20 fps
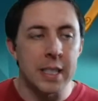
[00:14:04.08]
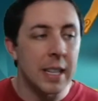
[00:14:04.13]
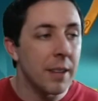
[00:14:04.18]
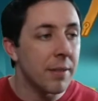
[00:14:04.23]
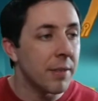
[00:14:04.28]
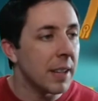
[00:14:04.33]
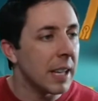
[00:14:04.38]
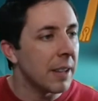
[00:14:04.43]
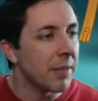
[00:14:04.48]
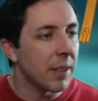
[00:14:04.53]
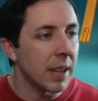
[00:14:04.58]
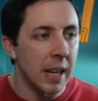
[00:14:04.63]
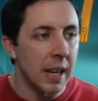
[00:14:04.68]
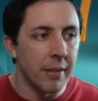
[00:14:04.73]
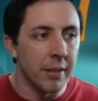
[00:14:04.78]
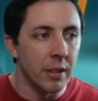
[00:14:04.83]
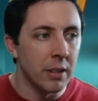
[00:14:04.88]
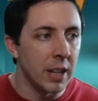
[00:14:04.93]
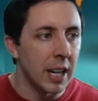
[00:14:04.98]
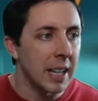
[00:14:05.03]
If they
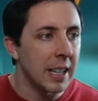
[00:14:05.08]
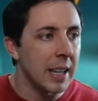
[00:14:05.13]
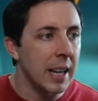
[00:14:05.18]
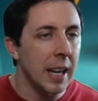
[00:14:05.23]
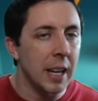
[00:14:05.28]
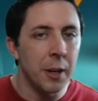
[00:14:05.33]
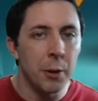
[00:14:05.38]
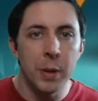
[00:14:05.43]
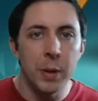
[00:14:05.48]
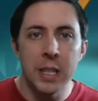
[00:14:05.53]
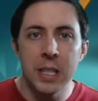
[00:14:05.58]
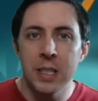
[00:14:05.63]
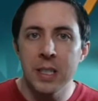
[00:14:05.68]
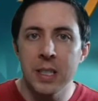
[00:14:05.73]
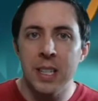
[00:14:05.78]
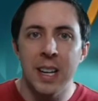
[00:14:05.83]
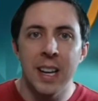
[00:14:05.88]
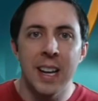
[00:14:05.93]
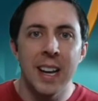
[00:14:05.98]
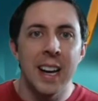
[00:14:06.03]
have a lot of
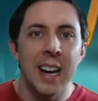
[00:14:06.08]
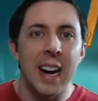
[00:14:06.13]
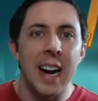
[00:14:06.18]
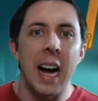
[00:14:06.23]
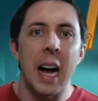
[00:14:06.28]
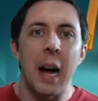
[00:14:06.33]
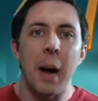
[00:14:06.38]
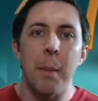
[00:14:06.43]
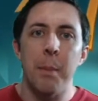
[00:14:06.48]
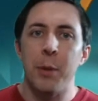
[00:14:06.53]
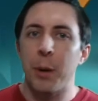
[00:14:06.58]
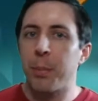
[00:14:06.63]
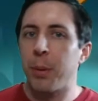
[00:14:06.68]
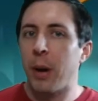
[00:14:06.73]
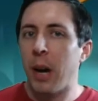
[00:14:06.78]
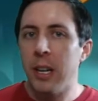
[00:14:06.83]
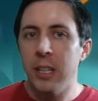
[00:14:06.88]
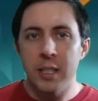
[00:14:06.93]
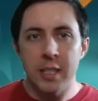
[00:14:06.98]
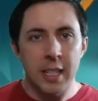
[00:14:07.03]
AoEs, they're
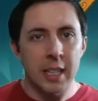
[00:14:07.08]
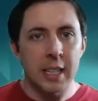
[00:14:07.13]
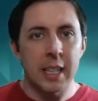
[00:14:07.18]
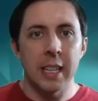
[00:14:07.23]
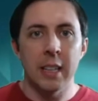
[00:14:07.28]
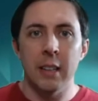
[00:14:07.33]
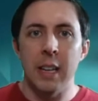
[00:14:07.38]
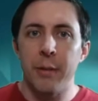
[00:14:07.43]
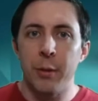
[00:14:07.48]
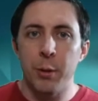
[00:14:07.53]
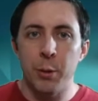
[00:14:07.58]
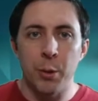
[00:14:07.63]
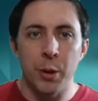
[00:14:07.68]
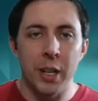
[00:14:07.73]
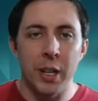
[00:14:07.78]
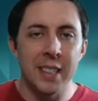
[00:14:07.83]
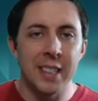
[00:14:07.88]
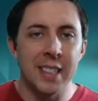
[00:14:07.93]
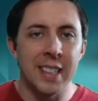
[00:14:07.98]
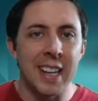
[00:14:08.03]
probably just going to kill
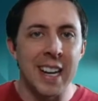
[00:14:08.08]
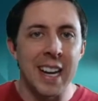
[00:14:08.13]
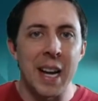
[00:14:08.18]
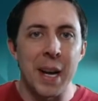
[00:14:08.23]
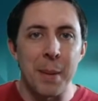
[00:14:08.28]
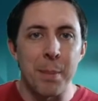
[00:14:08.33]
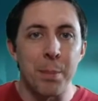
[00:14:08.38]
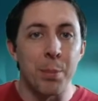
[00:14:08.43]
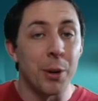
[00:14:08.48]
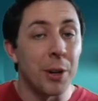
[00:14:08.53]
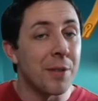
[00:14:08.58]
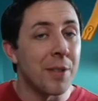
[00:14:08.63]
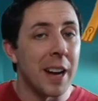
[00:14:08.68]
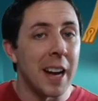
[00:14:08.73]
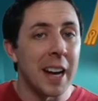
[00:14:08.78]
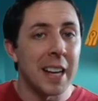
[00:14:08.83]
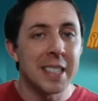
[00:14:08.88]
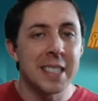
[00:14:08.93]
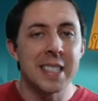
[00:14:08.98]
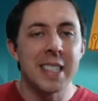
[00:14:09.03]
everyone pretty
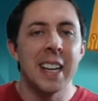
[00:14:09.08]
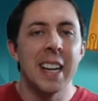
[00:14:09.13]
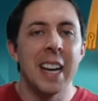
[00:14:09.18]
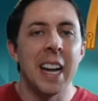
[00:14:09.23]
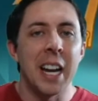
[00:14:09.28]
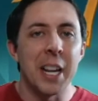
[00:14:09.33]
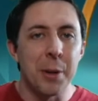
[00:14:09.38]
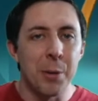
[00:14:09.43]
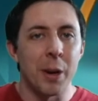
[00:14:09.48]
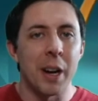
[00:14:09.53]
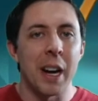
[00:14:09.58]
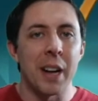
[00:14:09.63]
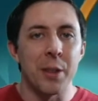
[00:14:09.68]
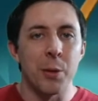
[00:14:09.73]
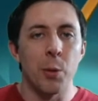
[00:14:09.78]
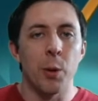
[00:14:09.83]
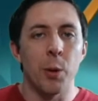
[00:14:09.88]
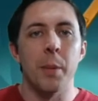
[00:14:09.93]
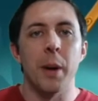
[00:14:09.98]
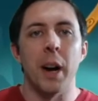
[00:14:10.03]
fast, and you won't have to
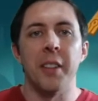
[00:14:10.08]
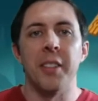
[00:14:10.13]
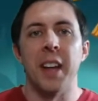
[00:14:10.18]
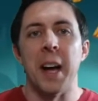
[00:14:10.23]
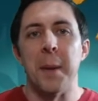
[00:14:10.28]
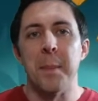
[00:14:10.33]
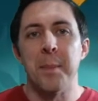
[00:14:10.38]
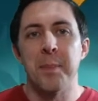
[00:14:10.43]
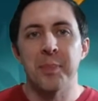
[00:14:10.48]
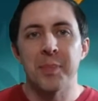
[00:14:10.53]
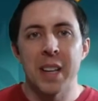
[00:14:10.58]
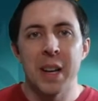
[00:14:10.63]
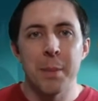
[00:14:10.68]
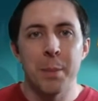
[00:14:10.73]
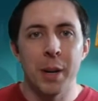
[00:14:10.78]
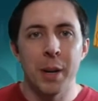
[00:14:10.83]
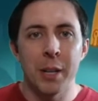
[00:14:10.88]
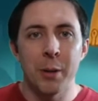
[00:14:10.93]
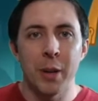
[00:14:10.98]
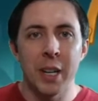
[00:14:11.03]
worry about that.
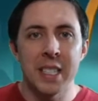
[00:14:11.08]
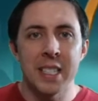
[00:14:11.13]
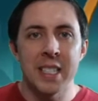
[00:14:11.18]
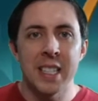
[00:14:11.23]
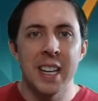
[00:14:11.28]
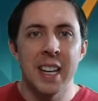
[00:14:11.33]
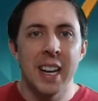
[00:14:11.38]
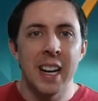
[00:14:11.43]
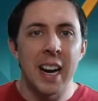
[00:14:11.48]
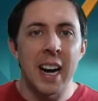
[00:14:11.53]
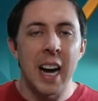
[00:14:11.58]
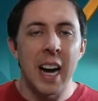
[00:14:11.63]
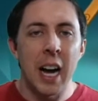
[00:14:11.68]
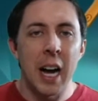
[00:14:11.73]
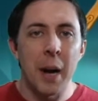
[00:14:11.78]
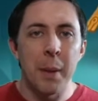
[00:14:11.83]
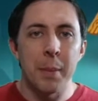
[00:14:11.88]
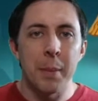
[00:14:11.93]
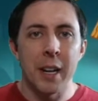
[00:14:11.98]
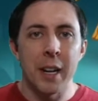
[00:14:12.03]
But anyways,
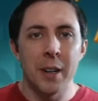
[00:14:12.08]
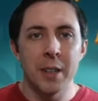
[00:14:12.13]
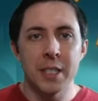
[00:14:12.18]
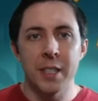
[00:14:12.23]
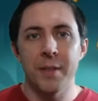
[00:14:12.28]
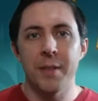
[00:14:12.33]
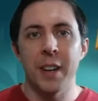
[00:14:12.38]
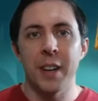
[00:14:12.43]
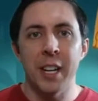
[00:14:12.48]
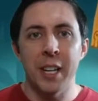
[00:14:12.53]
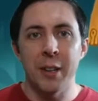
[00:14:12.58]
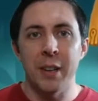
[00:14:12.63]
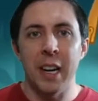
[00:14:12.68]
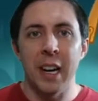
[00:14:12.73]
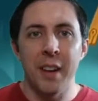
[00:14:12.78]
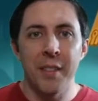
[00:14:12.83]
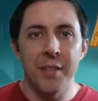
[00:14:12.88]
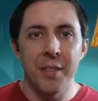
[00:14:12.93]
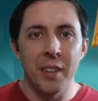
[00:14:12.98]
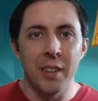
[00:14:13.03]
here's a video
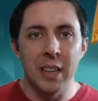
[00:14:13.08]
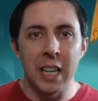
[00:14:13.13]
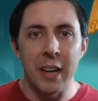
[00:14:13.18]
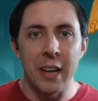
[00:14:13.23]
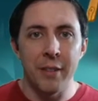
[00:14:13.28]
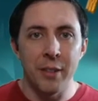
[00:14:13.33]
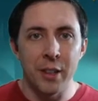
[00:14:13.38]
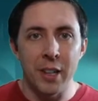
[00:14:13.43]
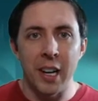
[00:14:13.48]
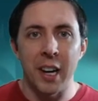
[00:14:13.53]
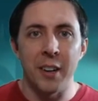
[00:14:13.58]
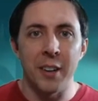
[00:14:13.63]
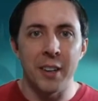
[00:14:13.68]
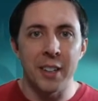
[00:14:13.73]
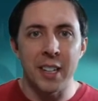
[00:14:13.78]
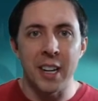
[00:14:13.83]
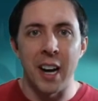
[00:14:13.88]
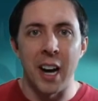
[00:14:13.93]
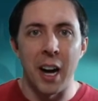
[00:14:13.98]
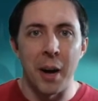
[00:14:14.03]
of the level 100
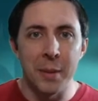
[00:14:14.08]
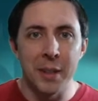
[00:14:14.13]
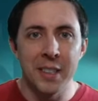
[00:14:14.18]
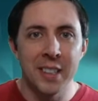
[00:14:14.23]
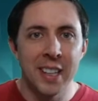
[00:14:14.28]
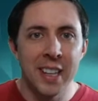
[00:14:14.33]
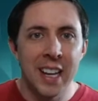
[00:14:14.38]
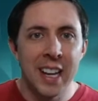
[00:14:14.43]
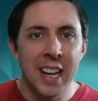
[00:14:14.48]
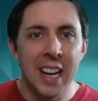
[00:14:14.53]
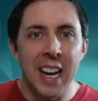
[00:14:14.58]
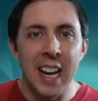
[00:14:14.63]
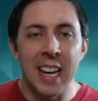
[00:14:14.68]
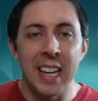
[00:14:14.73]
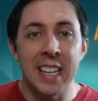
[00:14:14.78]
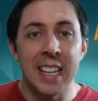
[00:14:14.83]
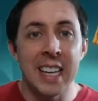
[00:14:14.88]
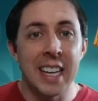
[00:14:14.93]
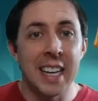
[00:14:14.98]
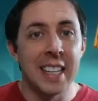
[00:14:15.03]
common. And
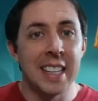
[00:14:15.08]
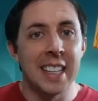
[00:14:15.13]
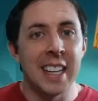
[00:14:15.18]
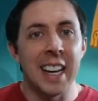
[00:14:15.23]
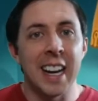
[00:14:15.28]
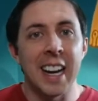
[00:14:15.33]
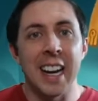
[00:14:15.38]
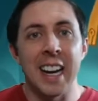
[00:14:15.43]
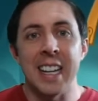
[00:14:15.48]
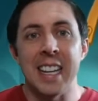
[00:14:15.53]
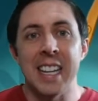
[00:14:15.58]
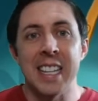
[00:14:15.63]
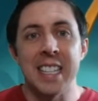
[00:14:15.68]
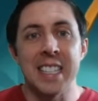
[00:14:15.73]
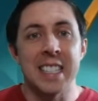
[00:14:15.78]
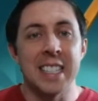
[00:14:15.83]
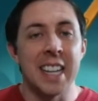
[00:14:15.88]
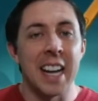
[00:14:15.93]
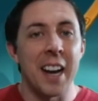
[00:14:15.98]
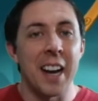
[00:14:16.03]
again,
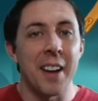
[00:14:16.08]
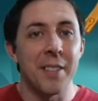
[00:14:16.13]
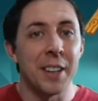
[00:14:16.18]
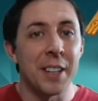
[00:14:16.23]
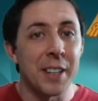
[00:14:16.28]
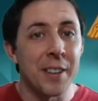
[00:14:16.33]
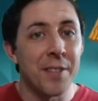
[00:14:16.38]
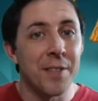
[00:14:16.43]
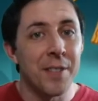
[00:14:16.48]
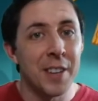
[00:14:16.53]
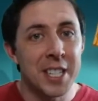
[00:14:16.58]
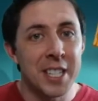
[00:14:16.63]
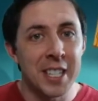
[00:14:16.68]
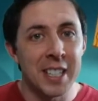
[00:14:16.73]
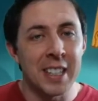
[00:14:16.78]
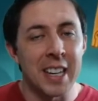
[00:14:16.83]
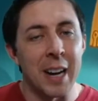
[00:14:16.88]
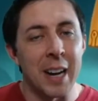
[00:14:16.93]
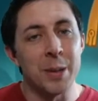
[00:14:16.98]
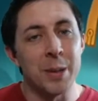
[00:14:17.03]
it's not very
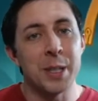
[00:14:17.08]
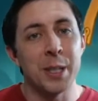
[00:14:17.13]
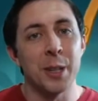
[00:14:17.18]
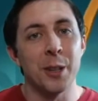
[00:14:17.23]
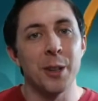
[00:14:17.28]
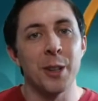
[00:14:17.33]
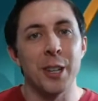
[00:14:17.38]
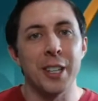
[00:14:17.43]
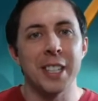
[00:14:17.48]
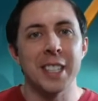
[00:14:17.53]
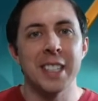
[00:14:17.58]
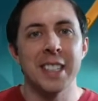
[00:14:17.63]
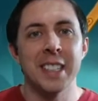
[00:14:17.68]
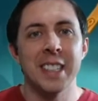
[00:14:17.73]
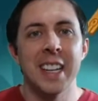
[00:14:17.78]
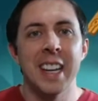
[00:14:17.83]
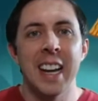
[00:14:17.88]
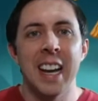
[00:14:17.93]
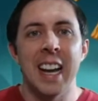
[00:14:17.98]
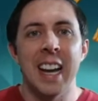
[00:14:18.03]
efficient. I was still learning,
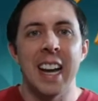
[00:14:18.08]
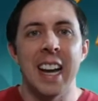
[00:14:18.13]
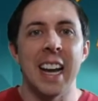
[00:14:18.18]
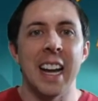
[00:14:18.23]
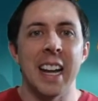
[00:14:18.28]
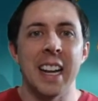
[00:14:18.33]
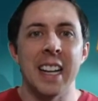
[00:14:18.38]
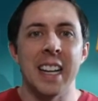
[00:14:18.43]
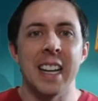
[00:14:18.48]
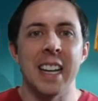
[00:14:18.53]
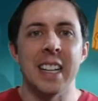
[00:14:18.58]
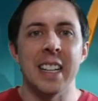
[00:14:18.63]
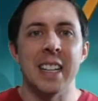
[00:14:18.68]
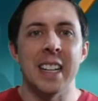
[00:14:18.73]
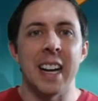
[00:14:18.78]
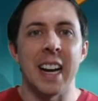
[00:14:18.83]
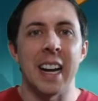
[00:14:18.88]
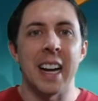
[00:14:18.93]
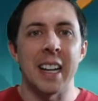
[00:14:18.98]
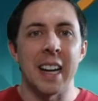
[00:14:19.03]
and
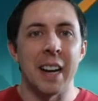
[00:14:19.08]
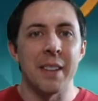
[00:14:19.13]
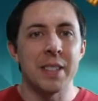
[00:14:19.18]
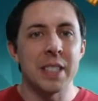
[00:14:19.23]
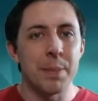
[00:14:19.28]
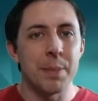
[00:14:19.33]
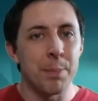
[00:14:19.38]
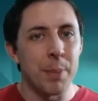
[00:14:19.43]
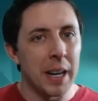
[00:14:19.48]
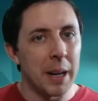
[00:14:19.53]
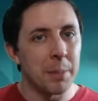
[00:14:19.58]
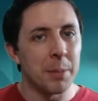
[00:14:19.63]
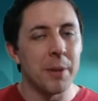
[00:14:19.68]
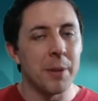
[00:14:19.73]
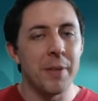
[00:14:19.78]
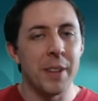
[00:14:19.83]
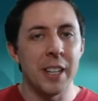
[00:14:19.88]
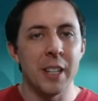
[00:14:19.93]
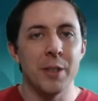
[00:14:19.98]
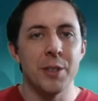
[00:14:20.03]
I've sped up the
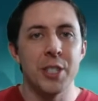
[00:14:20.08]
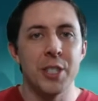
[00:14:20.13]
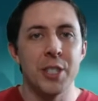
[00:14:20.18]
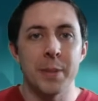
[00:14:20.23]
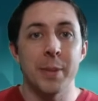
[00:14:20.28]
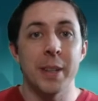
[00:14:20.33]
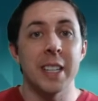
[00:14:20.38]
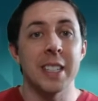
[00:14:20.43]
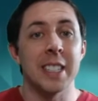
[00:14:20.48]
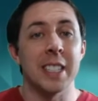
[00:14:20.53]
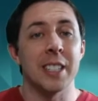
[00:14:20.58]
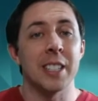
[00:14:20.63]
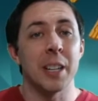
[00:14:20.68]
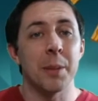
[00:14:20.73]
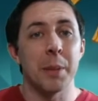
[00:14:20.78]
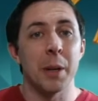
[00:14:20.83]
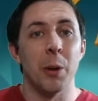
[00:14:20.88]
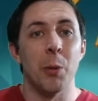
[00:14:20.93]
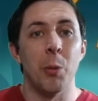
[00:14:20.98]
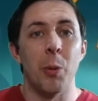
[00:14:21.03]
video just because it took
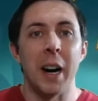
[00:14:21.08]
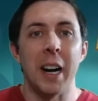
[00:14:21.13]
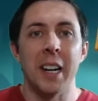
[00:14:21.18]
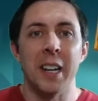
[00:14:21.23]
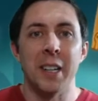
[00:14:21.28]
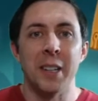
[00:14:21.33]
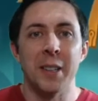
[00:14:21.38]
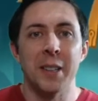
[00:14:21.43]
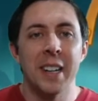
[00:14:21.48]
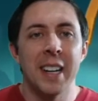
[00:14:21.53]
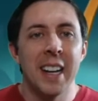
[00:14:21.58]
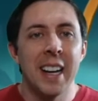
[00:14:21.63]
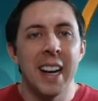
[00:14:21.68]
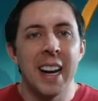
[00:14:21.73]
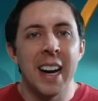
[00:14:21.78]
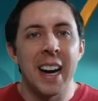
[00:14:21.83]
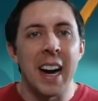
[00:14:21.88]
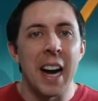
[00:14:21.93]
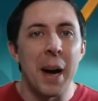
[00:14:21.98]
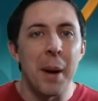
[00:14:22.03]
me a while.
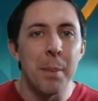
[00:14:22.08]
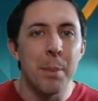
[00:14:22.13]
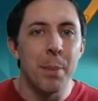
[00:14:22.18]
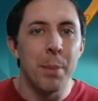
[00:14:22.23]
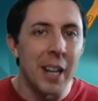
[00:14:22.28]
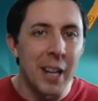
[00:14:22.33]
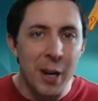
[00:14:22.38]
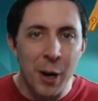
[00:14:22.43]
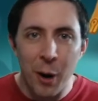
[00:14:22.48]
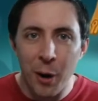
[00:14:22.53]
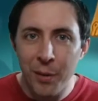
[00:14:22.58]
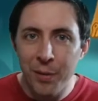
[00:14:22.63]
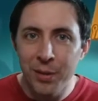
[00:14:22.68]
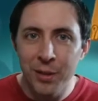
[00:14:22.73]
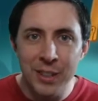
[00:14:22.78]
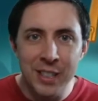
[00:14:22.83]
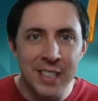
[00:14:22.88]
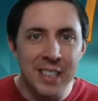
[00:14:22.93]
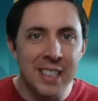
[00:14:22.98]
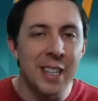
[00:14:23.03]
But
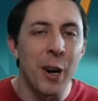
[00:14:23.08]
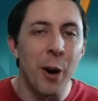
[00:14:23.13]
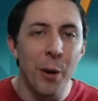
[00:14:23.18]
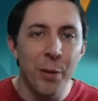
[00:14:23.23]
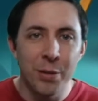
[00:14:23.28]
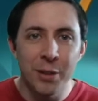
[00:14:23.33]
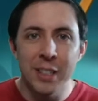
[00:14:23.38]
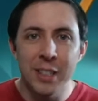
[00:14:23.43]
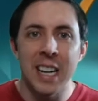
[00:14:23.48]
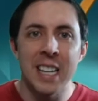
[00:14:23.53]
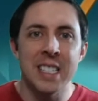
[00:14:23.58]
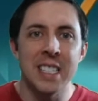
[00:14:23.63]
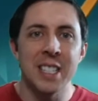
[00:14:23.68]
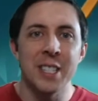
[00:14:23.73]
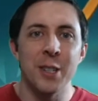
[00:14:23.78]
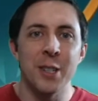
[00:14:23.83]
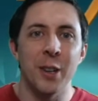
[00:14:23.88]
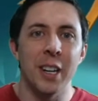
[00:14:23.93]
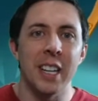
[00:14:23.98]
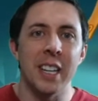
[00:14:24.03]
hopefully you guys
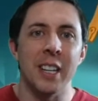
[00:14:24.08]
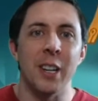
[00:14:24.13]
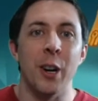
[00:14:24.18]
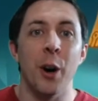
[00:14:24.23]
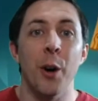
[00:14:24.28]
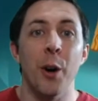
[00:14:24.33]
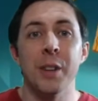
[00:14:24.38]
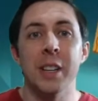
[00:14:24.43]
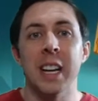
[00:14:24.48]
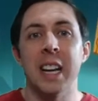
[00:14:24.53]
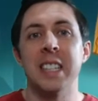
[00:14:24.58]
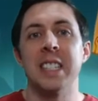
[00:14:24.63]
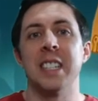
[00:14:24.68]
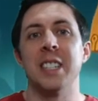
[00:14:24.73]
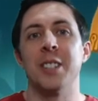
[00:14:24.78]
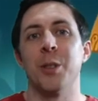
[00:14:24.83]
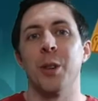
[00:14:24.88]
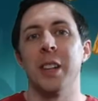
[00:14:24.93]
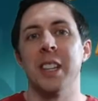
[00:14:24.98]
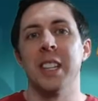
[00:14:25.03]
enjoy it. Hopefully you guys
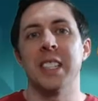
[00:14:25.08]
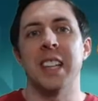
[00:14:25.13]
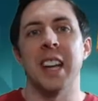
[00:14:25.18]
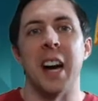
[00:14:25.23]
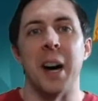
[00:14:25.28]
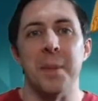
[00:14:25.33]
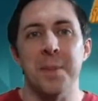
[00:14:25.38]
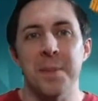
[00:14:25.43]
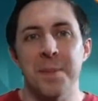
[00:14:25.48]
enjoy this comp.